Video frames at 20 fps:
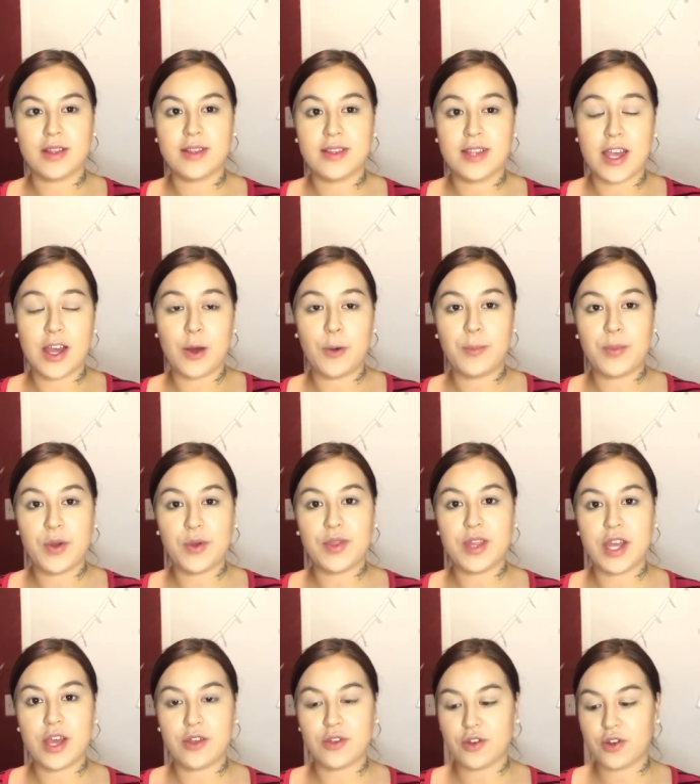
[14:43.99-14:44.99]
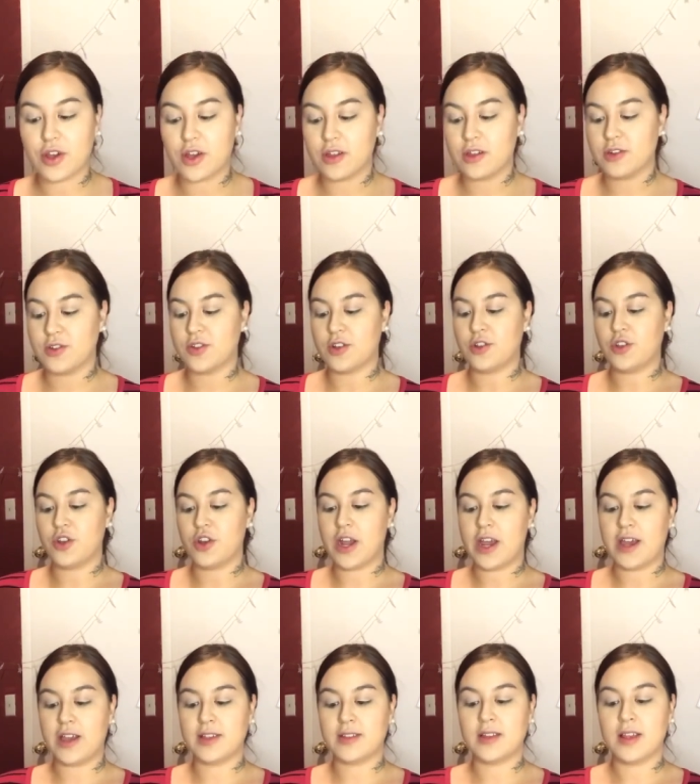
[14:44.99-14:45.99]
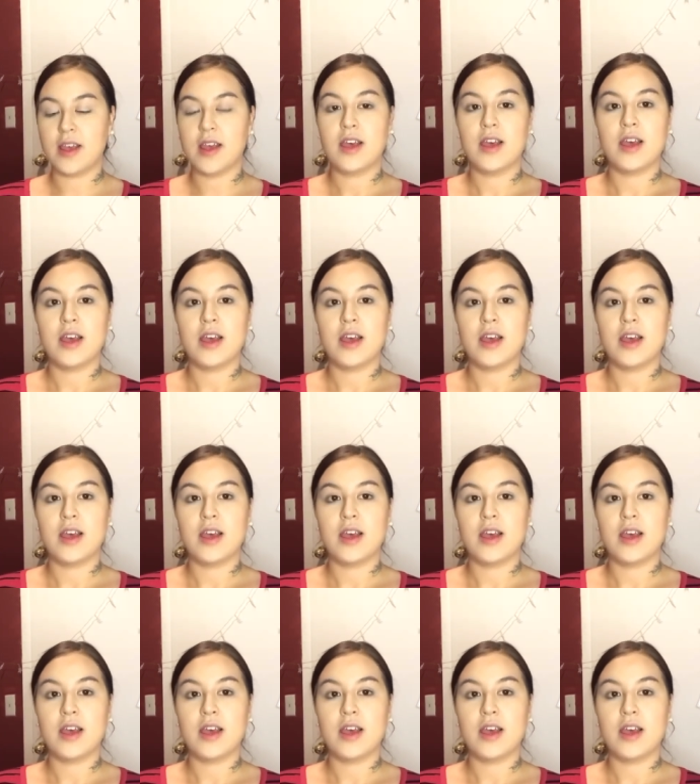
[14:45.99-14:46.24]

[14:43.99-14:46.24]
to help build the other colors on your eyes.